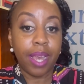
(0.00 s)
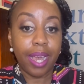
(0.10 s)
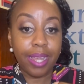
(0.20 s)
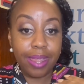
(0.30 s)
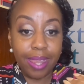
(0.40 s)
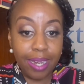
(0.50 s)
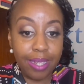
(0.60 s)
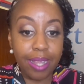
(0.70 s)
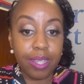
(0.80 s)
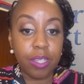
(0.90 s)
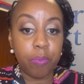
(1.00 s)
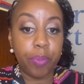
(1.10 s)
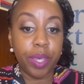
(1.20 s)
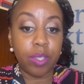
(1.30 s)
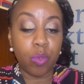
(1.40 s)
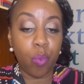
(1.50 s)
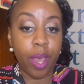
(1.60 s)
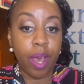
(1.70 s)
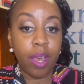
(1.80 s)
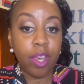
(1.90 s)
in that other space
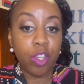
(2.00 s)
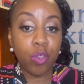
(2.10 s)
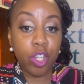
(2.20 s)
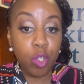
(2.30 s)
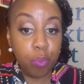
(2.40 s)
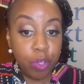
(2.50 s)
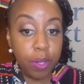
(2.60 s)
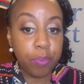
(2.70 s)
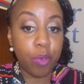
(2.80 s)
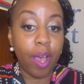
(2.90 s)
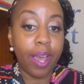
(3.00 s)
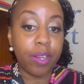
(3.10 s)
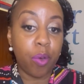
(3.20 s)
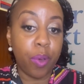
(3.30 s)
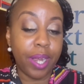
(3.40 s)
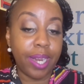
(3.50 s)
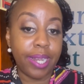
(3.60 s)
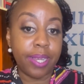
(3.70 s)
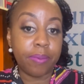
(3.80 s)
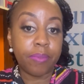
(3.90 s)
where you need to put up your hand
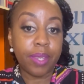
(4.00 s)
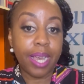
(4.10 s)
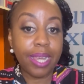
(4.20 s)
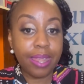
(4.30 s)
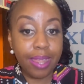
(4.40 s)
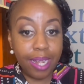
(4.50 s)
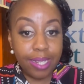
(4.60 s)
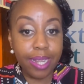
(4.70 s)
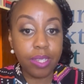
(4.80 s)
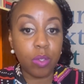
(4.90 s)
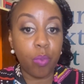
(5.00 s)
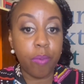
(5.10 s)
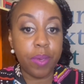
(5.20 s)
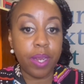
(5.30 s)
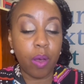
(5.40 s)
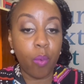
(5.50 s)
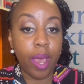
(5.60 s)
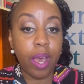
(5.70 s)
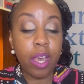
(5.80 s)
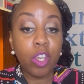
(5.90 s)
quickly, in that next webinar
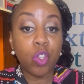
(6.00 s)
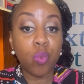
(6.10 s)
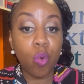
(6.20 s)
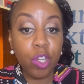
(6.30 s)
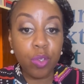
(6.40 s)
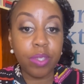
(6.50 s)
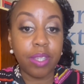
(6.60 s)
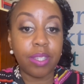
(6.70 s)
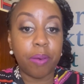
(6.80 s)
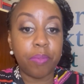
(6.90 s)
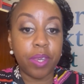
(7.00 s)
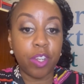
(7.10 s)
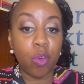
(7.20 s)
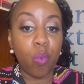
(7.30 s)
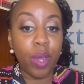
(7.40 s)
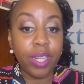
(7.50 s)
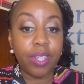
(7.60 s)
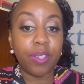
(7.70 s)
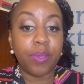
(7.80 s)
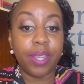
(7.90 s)
where you want to say something and you're
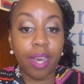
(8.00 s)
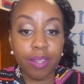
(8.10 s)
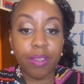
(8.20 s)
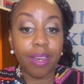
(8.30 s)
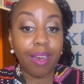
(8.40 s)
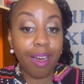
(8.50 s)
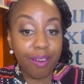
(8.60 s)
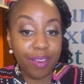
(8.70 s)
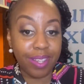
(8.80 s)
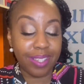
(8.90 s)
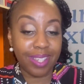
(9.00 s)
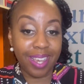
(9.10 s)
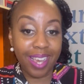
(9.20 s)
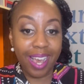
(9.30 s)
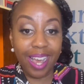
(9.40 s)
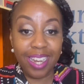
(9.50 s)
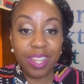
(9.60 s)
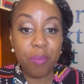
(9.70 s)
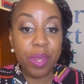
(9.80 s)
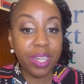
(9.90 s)
waiting to garner the courage. And in
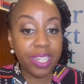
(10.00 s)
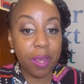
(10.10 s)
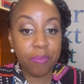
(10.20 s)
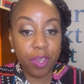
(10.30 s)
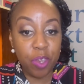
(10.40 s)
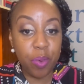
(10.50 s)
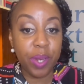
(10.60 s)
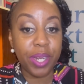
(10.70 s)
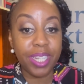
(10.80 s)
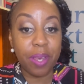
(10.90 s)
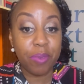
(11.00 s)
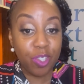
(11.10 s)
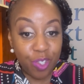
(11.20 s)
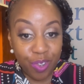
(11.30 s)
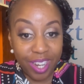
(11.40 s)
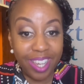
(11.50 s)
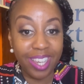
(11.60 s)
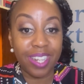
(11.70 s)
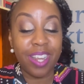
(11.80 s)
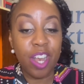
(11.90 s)
the meantime, the Q&A time is
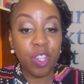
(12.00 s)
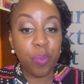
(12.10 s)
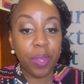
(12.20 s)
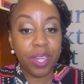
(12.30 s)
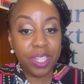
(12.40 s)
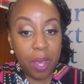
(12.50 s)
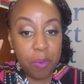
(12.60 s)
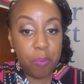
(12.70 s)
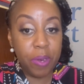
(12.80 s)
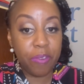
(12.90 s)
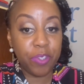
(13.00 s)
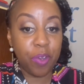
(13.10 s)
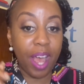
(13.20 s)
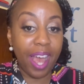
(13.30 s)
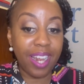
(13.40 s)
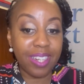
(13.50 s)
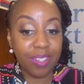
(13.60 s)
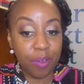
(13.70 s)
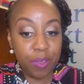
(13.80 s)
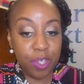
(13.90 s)
shrinking. So by the time you lift your hand
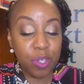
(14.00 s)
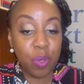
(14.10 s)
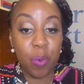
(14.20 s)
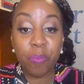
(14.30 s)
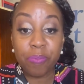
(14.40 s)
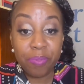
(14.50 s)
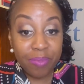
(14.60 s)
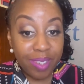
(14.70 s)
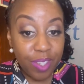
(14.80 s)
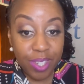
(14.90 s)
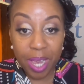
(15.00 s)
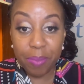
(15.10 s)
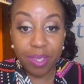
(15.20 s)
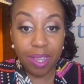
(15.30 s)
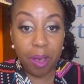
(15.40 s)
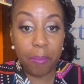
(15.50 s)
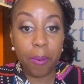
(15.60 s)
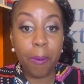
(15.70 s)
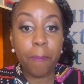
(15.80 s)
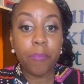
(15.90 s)
on the Zoom, your time is up.
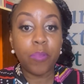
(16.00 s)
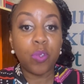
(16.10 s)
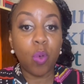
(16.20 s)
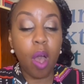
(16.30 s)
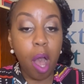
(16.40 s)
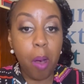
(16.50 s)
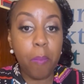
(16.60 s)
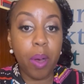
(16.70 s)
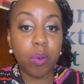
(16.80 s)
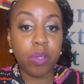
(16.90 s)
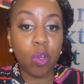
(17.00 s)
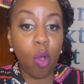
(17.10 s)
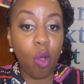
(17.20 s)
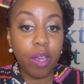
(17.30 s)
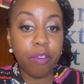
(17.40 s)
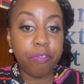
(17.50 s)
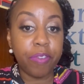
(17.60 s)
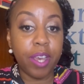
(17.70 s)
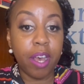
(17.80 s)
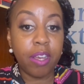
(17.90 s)
So how about conquer
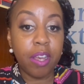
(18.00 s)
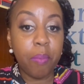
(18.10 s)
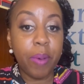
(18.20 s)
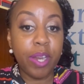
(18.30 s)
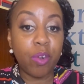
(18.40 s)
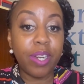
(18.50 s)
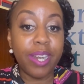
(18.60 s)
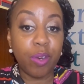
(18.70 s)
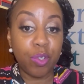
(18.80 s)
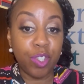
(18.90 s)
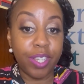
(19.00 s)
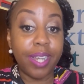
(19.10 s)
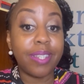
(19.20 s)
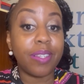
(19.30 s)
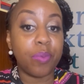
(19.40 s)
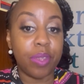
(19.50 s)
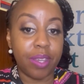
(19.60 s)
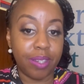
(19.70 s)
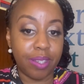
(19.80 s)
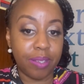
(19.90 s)
fear by not negotiating with
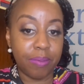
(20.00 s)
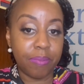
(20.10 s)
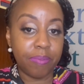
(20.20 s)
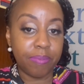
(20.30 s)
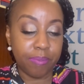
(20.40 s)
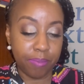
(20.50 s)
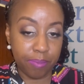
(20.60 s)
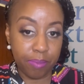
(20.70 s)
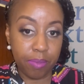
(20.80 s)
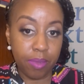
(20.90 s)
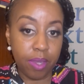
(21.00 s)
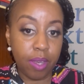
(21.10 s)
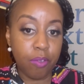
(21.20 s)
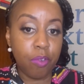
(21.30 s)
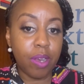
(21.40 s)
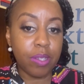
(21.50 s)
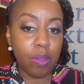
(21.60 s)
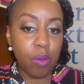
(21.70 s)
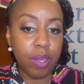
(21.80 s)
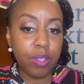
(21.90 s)
it? Hmm? For as
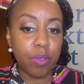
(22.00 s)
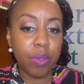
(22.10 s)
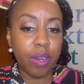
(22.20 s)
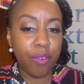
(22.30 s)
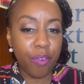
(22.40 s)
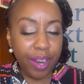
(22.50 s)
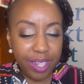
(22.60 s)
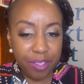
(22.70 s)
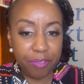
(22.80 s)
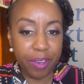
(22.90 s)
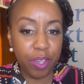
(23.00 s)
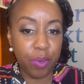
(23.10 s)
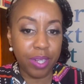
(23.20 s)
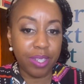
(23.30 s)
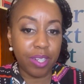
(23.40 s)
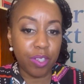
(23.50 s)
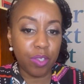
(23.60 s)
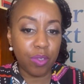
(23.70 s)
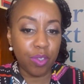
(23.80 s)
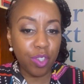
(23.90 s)
long as you can rectify your
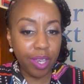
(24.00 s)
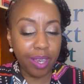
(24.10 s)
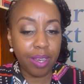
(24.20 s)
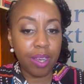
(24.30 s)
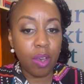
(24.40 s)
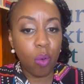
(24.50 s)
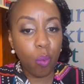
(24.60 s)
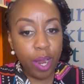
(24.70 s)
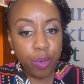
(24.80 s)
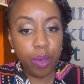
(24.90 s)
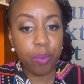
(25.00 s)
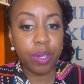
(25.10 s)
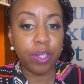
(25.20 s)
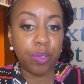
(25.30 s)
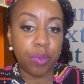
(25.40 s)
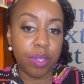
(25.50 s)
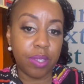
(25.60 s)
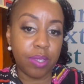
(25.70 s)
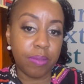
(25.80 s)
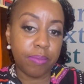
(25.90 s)
intention, check. Why do I want to do
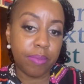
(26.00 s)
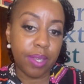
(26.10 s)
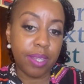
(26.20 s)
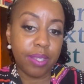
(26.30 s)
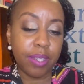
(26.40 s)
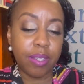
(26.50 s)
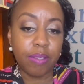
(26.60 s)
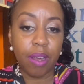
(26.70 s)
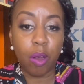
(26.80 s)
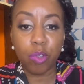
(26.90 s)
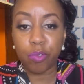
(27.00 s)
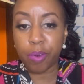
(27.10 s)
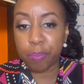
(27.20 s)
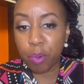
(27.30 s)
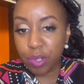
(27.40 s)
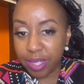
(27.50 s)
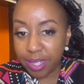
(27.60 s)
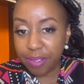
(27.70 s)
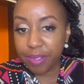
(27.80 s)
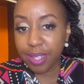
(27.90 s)
this? Is it out of a
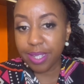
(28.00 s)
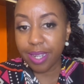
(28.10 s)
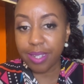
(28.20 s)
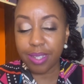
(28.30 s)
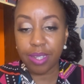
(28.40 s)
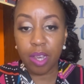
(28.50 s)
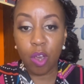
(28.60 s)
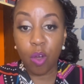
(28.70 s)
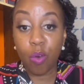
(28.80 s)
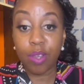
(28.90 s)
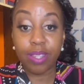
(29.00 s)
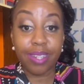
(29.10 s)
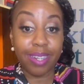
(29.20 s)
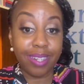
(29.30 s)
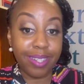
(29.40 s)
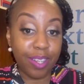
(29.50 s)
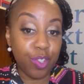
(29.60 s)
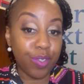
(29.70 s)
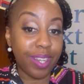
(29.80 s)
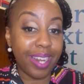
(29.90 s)
positive intent or is it an
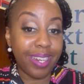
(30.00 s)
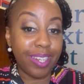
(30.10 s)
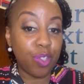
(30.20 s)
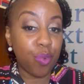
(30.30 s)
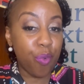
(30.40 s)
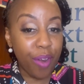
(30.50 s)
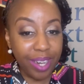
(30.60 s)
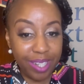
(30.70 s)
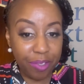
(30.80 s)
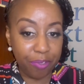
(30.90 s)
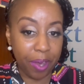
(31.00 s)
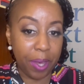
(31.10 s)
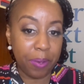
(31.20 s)
intention that I need to rectify?